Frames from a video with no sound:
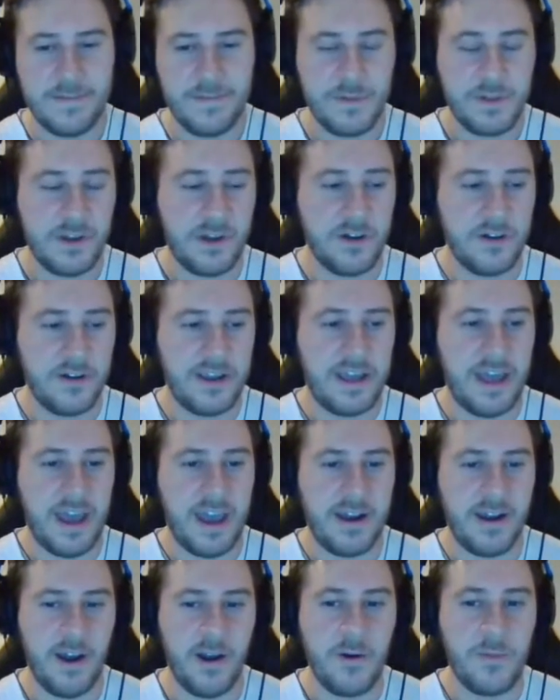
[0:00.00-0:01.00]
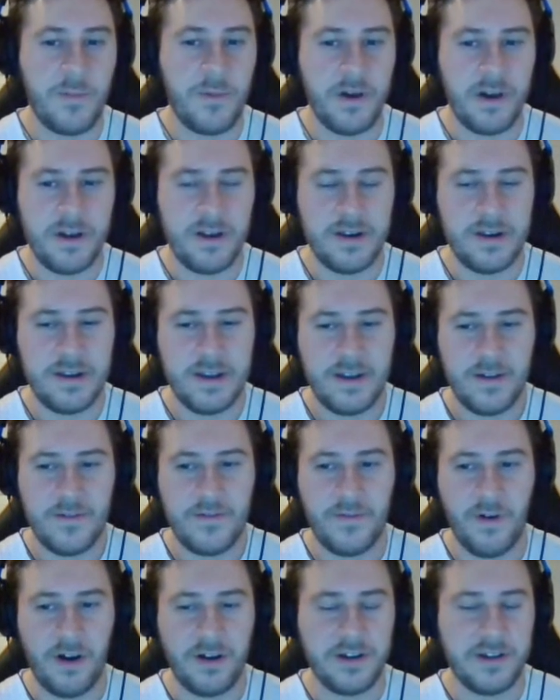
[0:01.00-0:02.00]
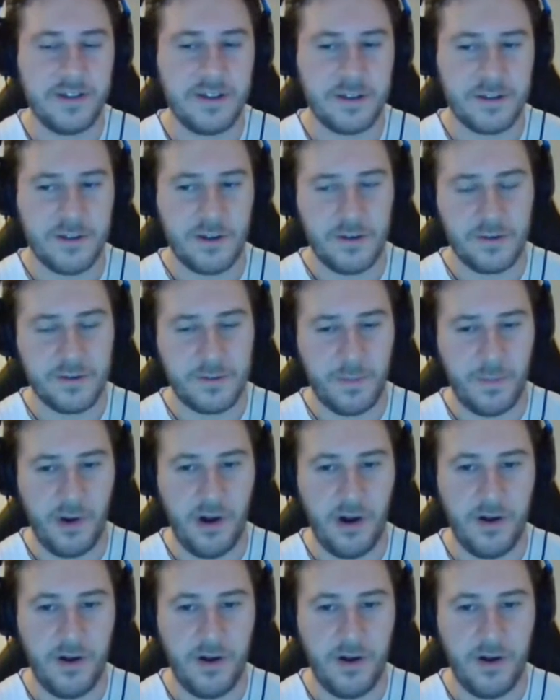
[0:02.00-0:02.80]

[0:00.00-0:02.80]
good at getting open, finding the soft spot,